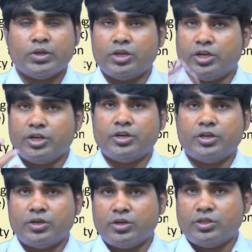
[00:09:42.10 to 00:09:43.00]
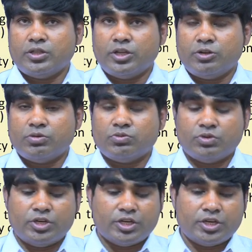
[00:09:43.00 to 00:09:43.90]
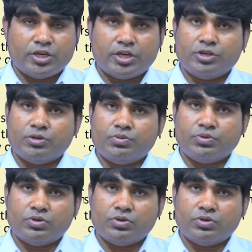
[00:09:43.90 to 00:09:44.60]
and then you have to take a kind of